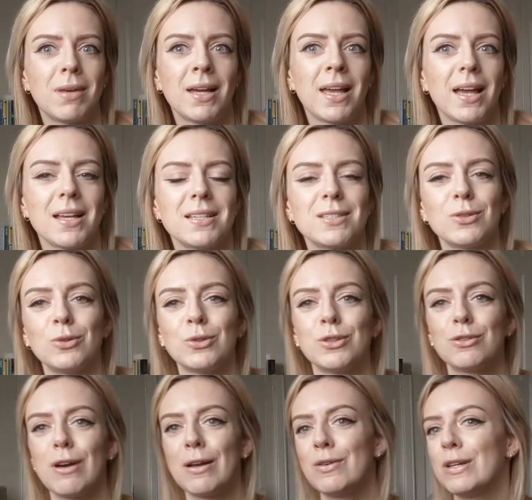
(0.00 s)
I guess, or
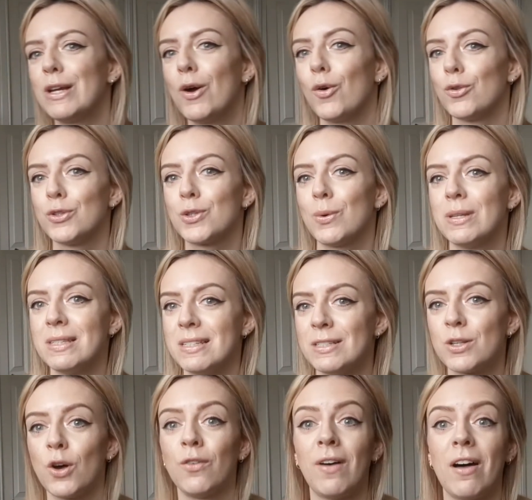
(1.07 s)
surrounding
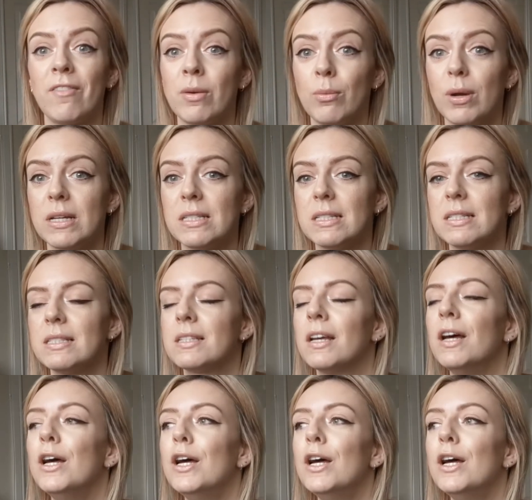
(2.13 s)
consequences of having braces.